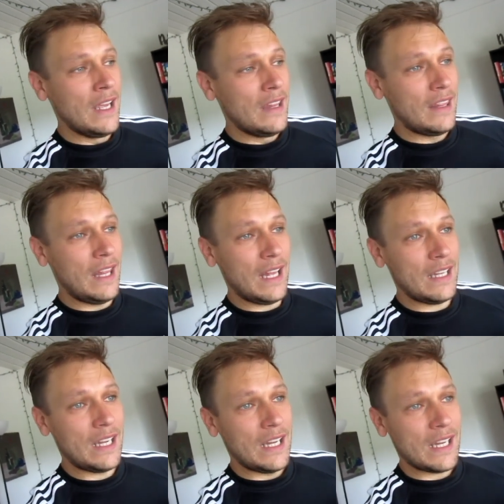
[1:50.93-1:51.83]

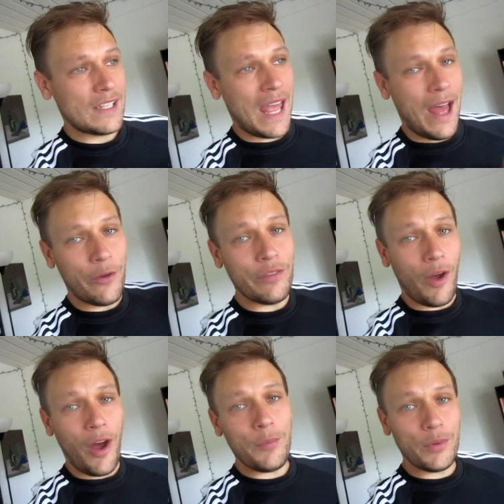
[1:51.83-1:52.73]
that it's out of
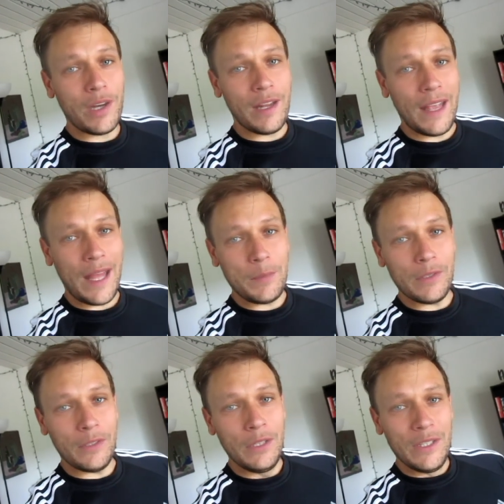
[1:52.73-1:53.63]
operating
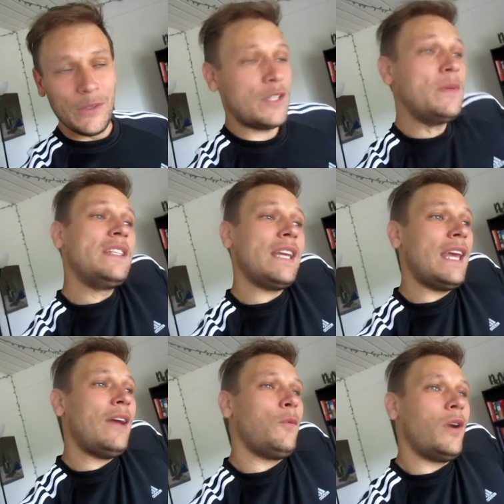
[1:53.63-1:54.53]
capital, which means I
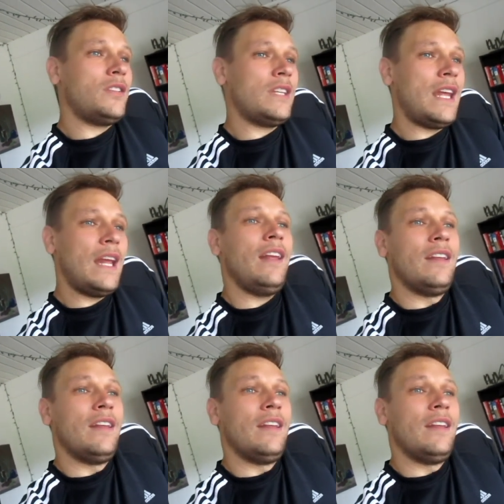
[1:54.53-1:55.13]
can't work today.